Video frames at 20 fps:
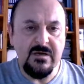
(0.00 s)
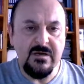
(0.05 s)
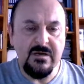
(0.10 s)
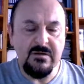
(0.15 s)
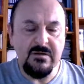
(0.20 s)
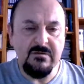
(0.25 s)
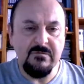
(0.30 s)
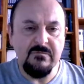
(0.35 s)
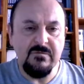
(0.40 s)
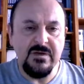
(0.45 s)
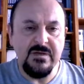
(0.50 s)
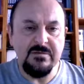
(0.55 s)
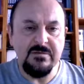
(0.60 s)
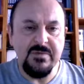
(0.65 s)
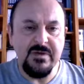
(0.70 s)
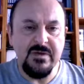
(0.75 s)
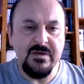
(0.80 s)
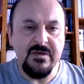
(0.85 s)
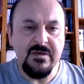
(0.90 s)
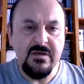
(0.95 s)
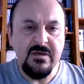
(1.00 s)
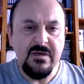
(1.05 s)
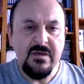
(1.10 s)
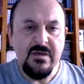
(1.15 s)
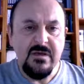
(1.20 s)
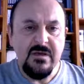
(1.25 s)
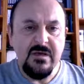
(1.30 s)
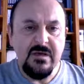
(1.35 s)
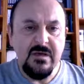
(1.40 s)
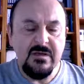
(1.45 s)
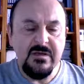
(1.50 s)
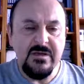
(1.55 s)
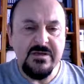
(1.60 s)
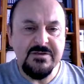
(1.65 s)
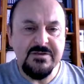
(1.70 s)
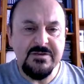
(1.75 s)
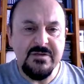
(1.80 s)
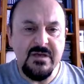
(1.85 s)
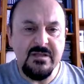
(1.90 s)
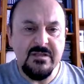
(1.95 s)
will be less
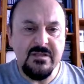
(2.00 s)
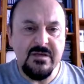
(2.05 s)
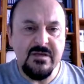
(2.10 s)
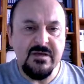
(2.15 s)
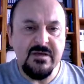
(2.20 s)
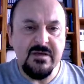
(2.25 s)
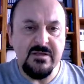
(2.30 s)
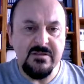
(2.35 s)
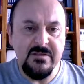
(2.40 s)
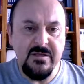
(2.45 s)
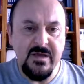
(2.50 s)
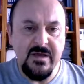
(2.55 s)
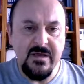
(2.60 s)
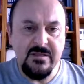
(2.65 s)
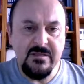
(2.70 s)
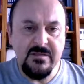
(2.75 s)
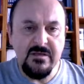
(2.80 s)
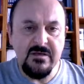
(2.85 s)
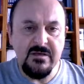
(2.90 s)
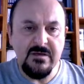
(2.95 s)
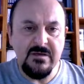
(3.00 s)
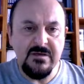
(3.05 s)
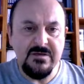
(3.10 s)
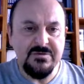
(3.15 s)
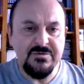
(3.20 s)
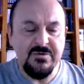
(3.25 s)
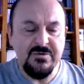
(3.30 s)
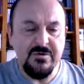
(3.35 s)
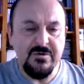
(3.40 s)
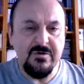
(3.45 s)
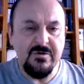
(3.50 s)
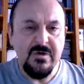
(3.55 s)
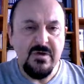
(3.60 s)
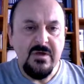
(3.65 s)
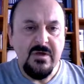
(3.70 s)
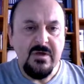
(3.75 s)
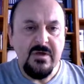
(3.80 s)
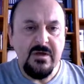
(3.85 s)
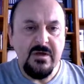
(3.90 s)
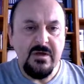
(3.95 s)
than 10. So
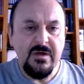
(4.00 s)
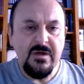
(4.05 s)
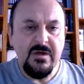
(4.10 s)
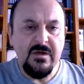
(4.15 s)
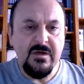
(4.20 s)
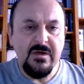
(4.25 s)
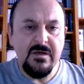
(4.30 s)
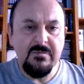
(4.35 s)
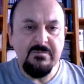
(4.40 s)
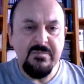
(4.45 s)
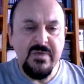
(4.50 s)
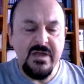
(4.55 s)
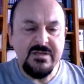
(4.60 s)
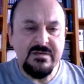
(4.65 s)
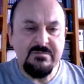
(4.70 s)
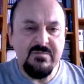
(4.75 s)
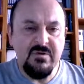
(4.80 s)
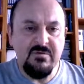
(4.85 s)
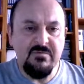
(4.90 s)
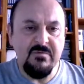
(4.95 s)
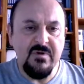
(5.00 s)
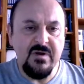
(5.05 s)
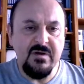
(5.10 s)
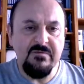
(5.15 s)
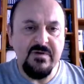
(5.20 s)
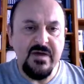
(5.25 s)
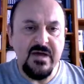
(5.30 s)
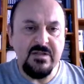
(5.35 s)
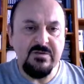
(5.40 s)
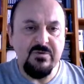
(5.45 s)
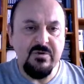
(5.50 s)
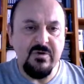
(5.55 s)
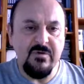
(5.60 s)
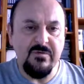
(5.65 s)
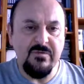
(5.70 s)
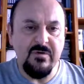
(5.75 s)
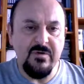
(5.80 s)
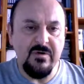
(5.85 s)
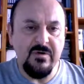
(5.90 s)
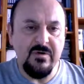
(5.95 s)
maximum value
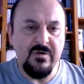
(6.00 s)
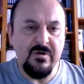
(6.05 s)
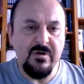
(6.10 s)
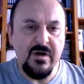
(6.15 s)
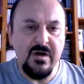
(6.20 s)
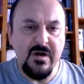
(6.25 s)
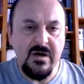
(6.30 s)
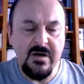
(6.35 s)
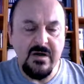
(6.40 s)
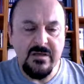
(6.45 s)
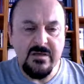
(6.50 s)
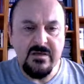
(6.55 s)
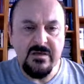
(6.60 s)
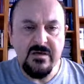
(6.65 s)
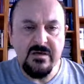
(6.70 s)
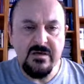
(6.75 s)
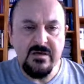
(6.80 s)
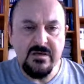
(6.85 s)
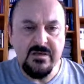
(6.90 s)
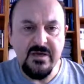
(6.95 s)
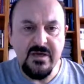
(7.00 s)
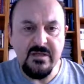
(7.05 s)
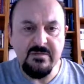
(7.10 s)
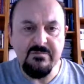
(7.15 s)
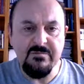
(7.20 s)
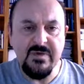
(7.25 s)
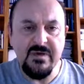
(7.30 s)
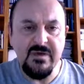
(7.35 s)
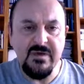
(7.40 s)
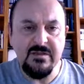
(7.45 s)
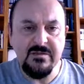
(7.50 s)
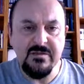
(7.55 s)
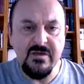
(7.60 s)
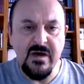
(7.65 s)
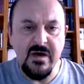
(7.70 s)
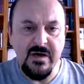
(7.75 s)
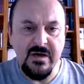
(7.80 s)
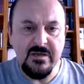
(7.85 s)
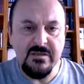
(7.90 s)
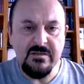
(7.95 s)
of I can be
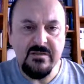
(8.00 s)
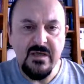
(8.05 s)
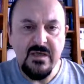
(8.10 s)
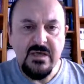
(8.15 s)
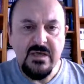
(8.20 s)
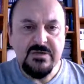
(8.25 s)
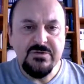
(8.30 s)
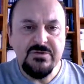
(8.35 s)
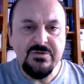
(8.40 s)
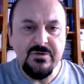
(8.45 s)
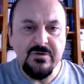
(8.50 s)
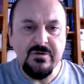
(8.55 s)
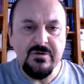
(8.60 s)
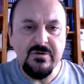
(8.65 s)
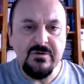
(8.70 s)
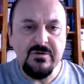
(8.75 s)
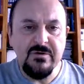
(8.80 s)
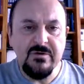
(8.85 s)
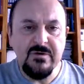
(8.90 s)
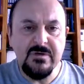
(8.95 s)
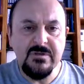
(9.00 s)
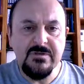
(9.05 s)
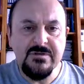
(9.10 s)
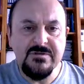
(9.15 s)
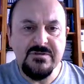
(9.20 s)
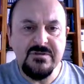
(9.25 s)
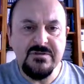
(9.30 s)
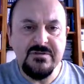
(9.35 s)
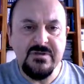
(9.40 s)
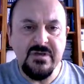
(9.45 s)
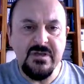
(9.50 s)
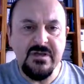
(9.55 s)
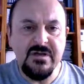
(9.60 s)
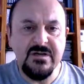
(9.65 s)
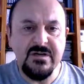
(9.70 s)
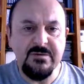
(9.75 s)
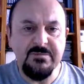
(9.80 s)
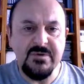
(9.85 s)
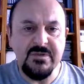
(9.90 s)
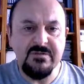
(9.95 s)
9. So this is the
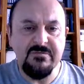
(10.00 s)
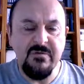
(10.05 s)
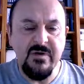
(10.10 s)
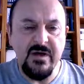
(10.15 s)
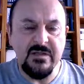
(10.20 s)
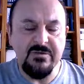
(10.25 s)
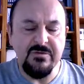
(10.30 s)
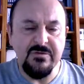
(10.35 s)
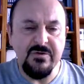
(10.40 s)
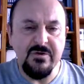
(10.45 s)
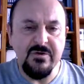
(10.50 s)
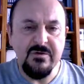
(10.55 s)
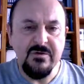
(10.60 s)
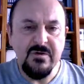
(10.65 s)
increment value.